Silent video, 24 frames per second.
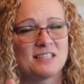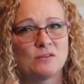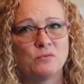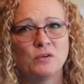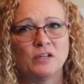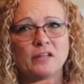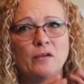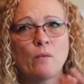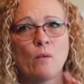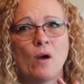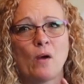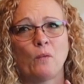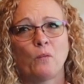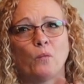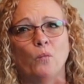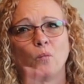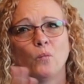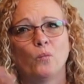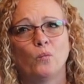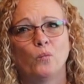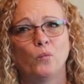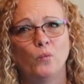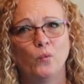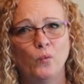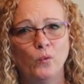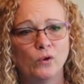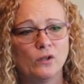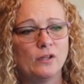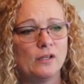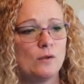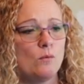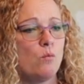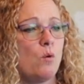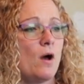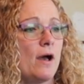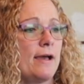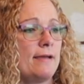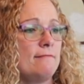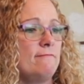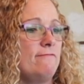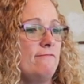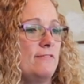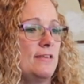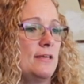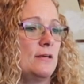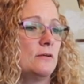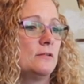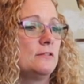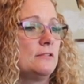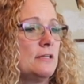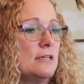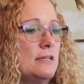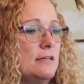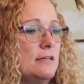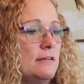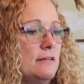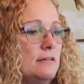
I really want really wide field.